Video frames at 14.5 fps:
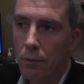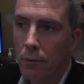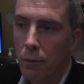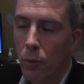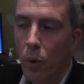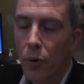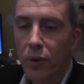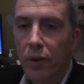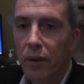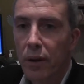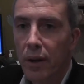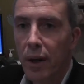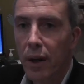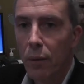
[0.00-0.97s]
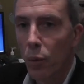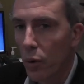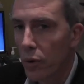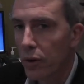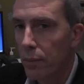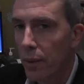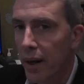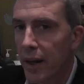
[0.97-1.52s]
wanted and
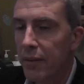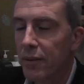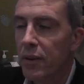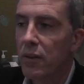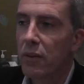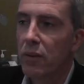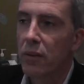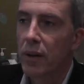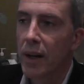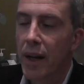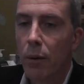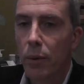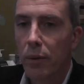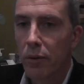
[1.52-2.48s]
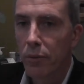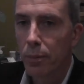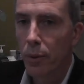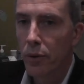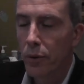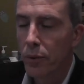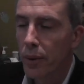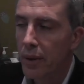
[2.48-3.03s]
unwanted behaviours and how we respond to